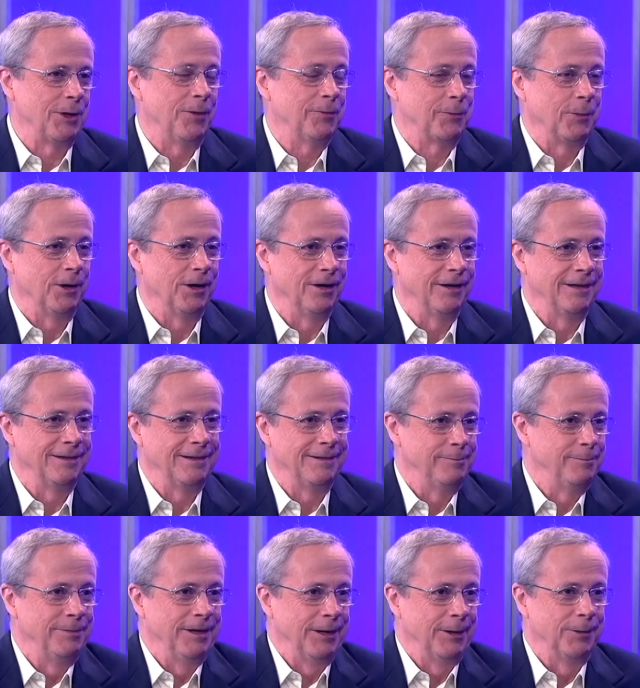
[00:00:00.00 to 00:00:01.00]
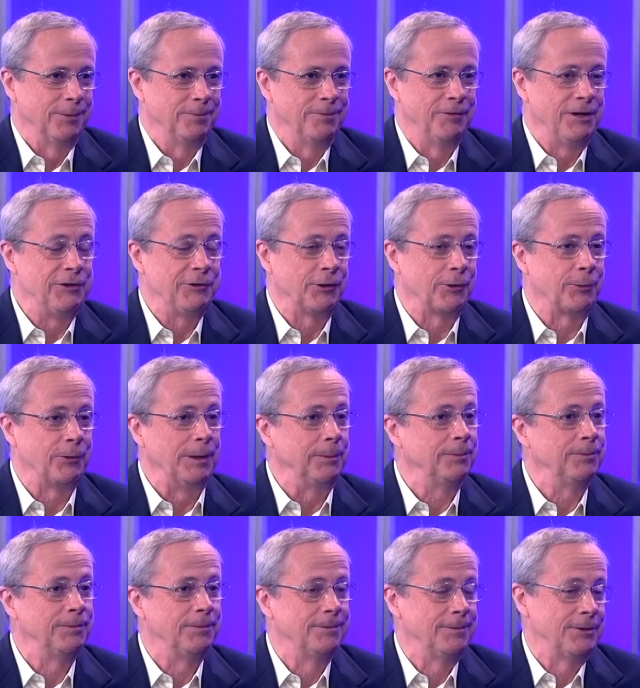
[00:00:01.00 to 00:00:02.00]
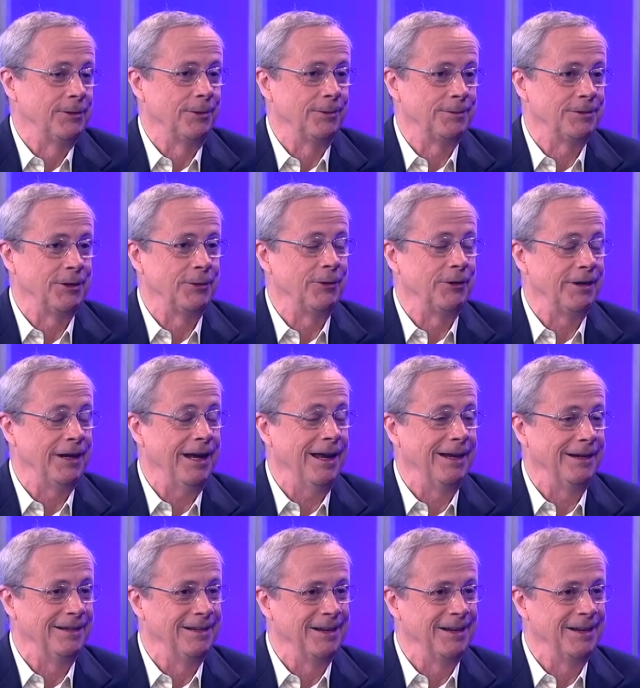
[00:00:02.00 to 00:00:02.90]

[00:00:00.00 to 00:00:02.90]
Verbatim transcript: software and you know feature creep. I till, guess till you're